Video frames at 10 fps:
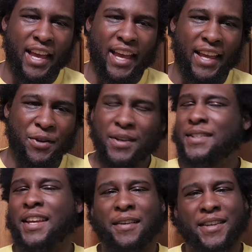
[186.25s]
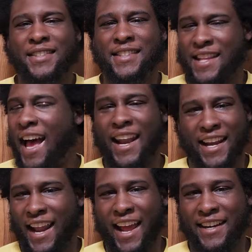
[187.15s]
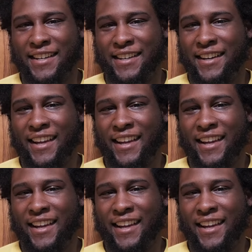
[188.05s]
and you can tell he's not an actor.